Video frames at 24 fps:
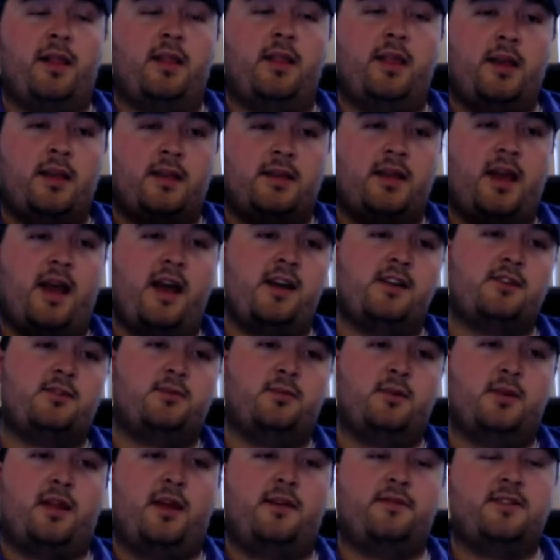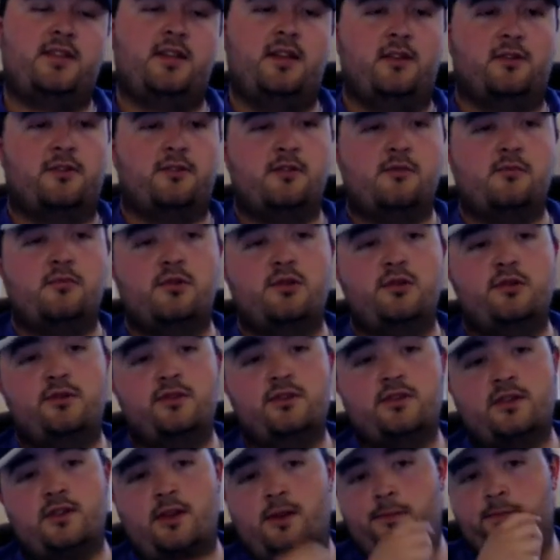link attacks with I've seen through your
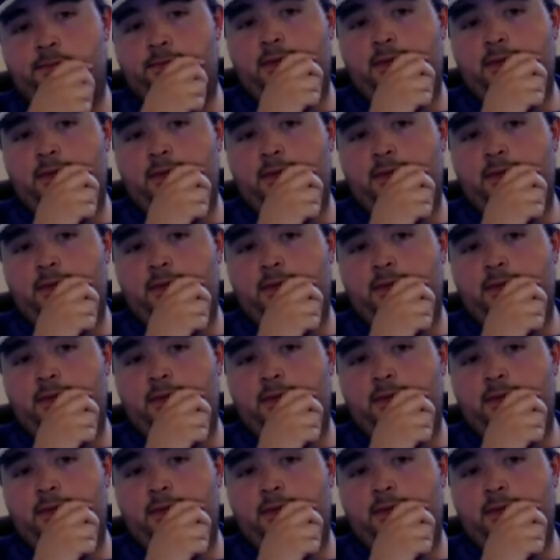moves.